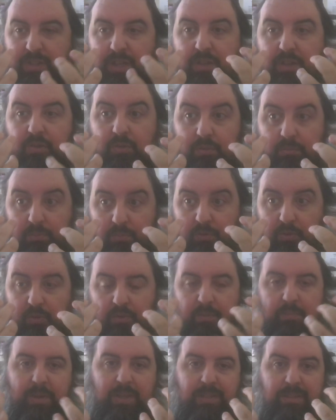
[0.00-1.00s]
They couldn't move.
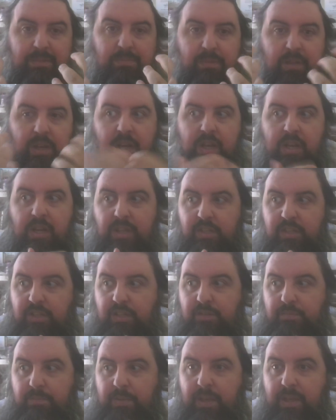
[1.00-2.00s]
Imagine
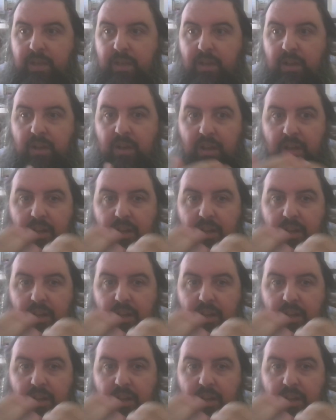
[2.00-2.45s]
just being